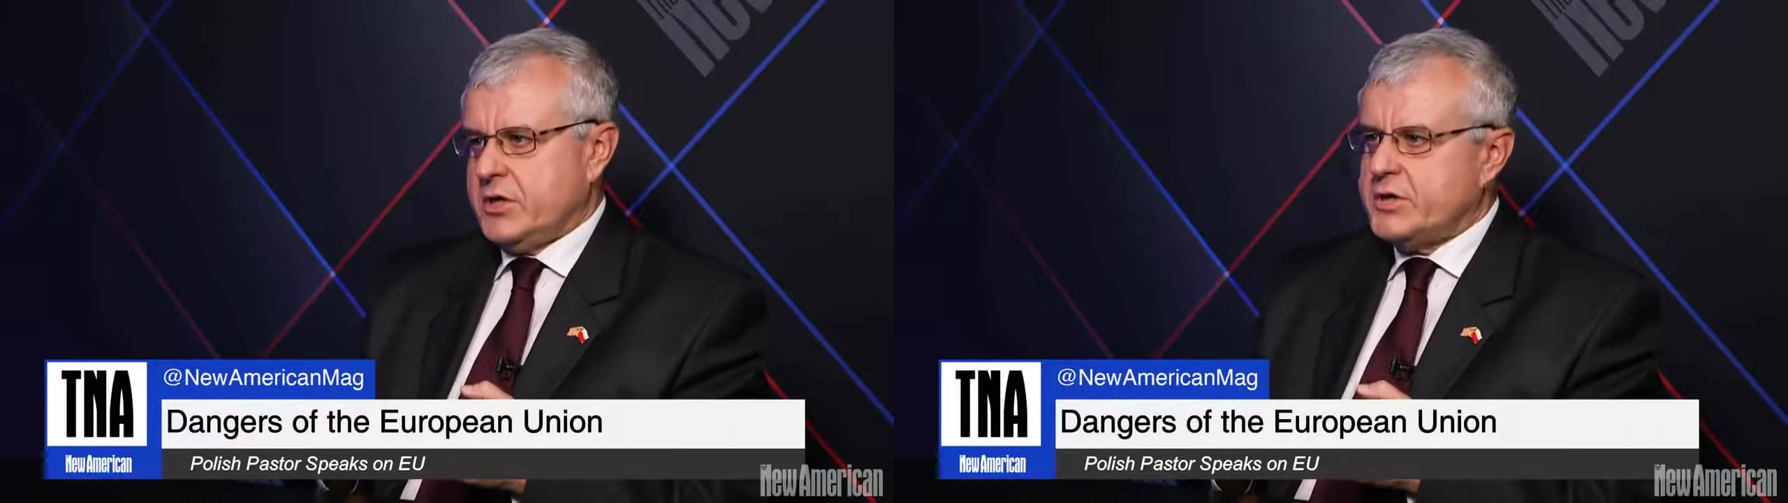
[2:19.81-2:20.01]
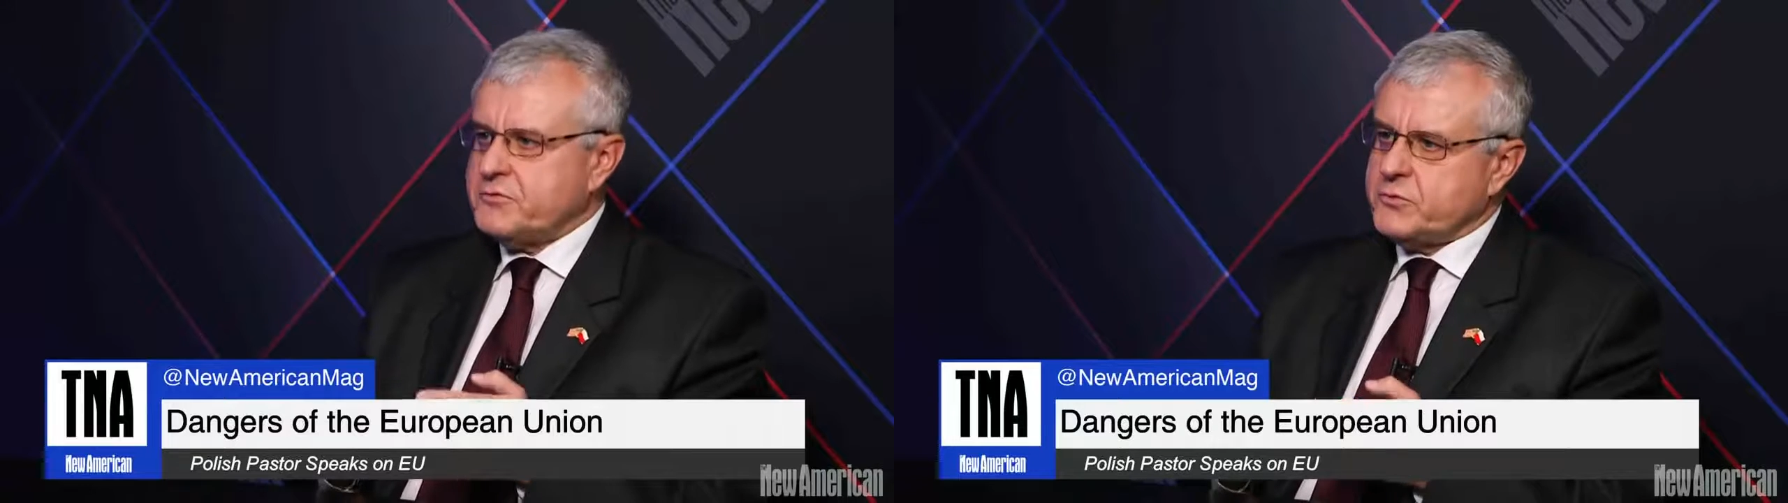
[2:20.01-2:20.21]

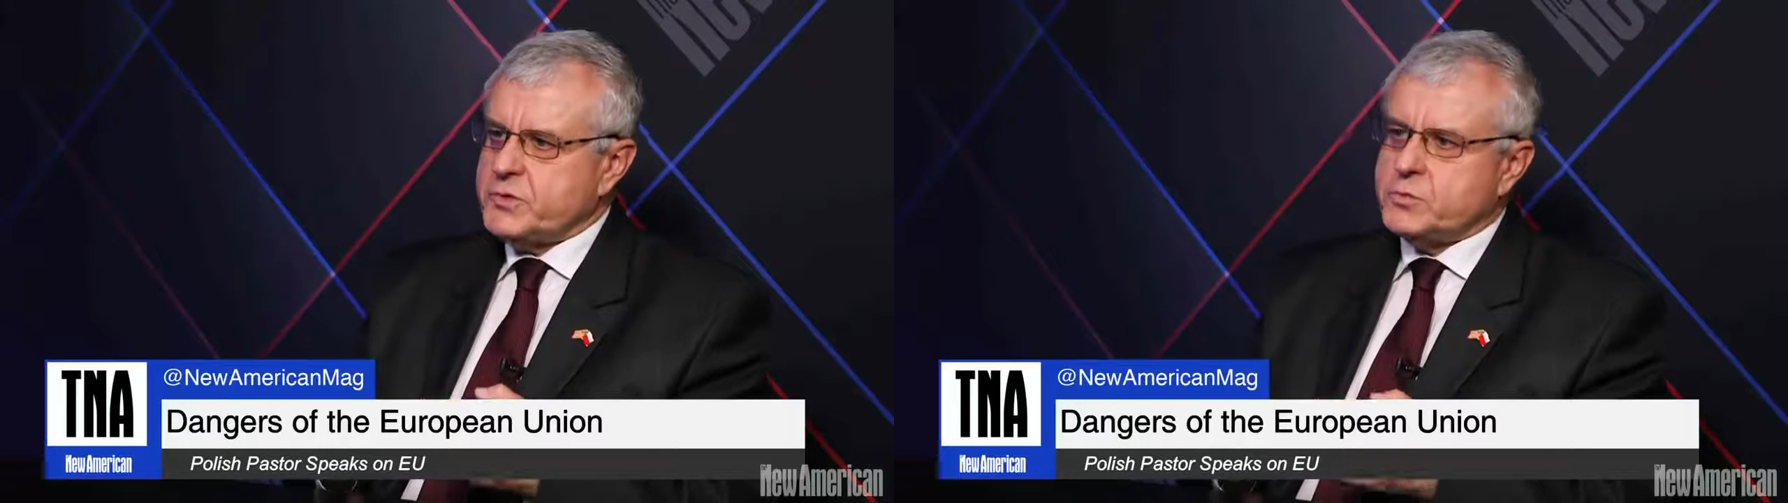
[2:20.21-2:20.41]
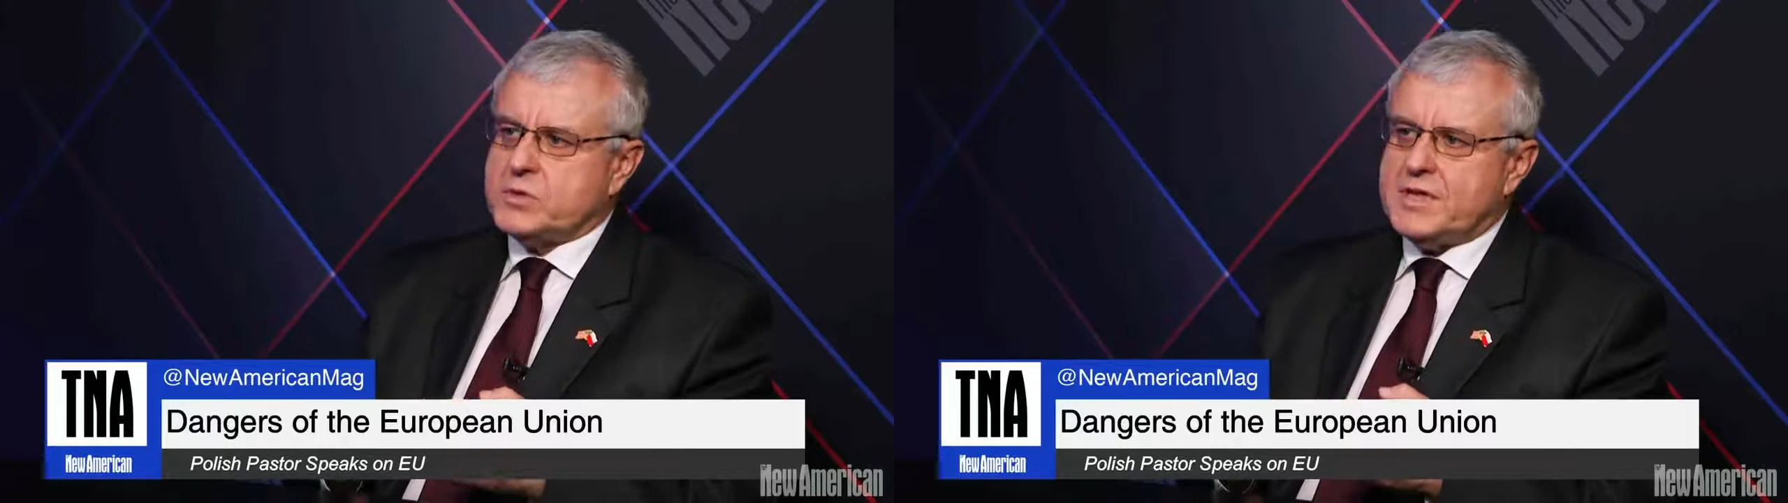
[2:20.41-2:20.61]
if
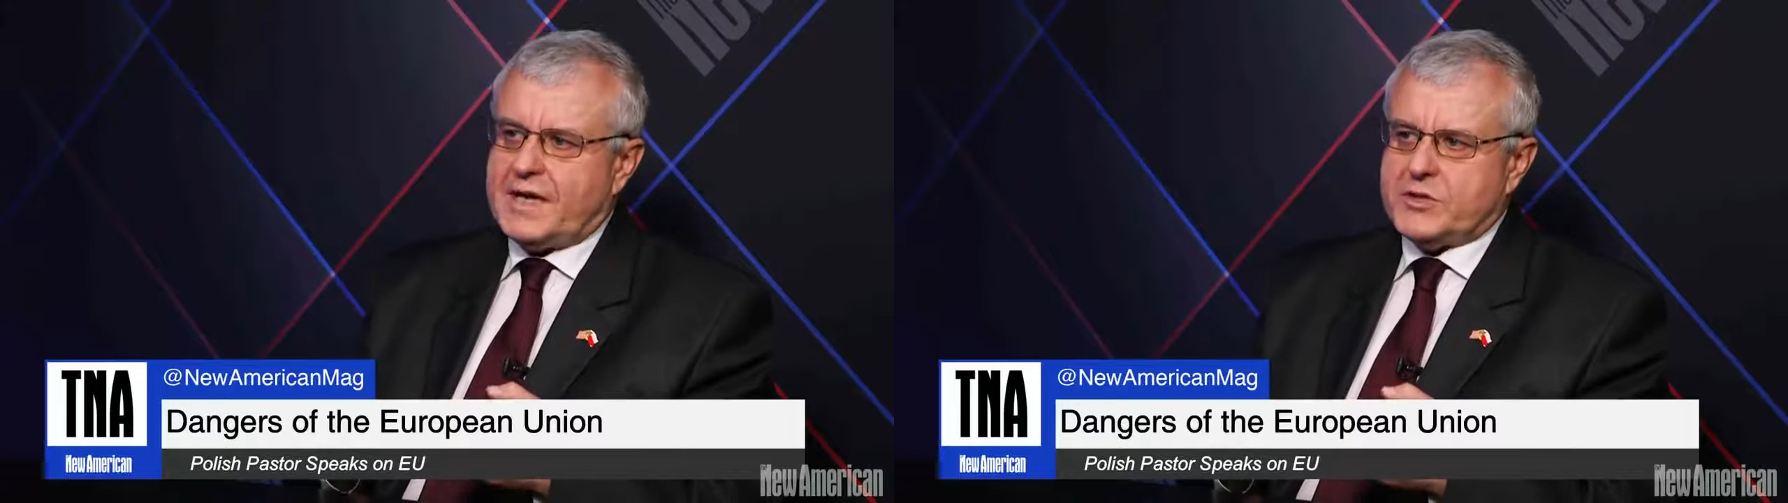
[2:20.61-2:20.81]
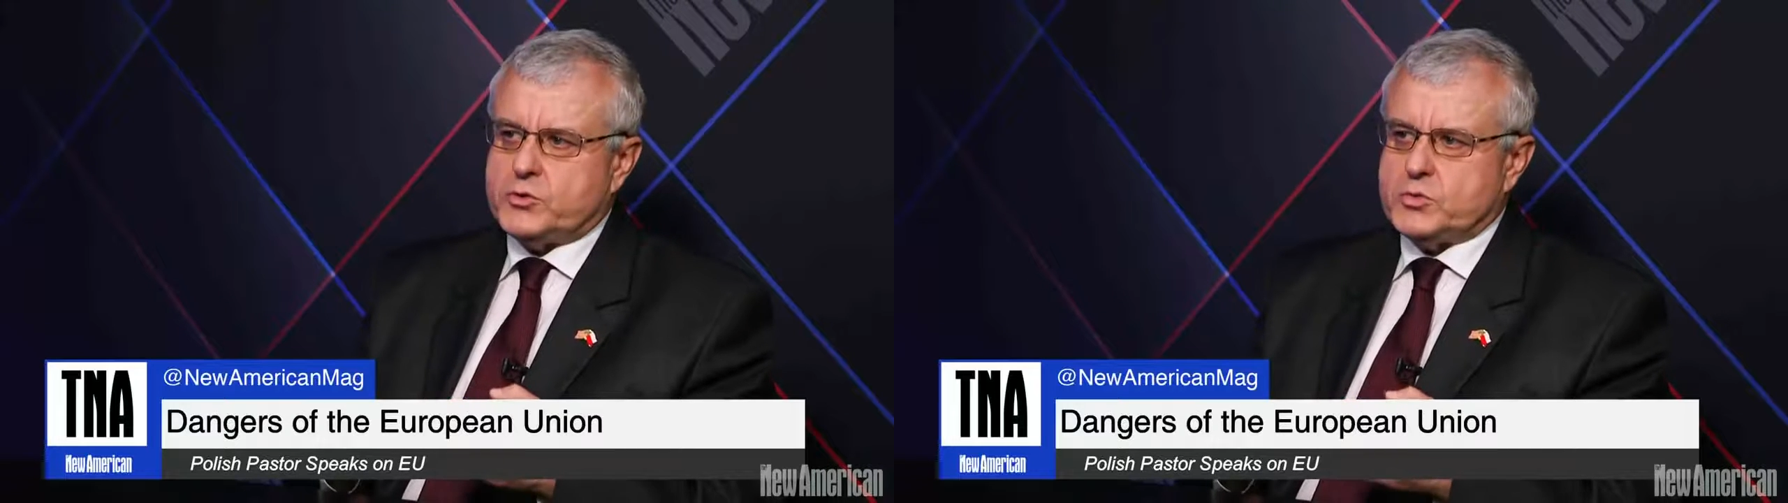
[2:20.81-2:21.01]
we would
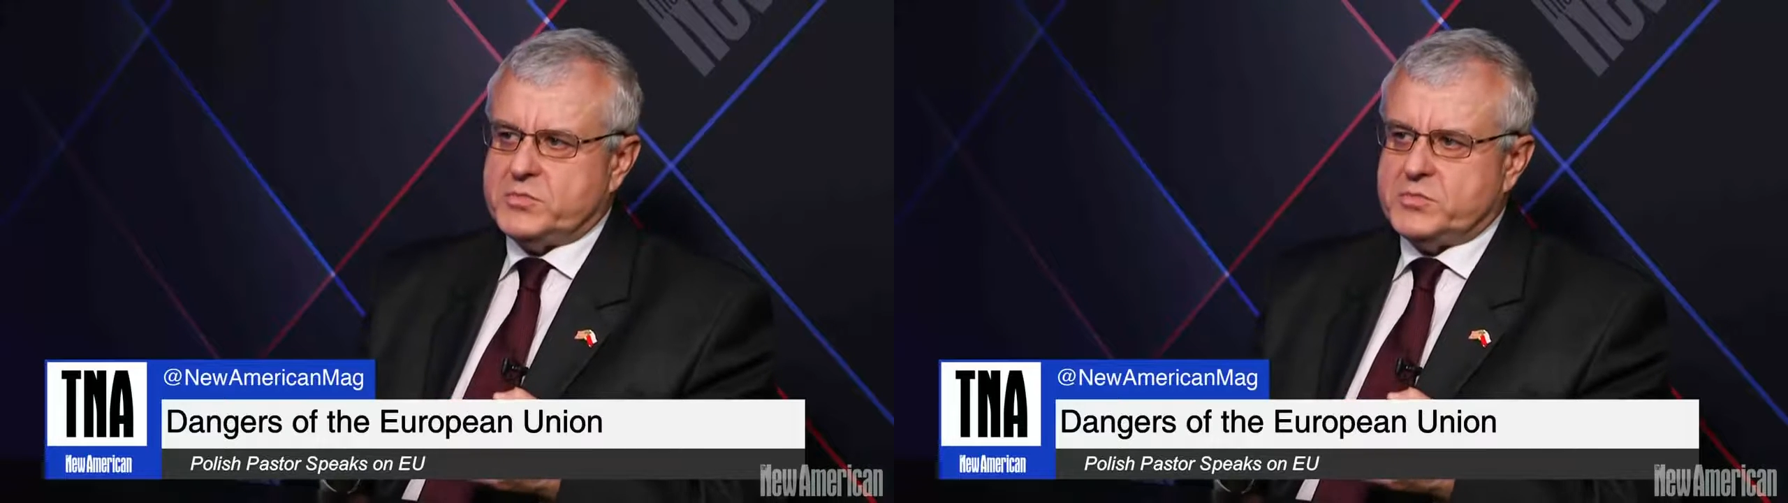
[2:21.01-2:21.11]
like to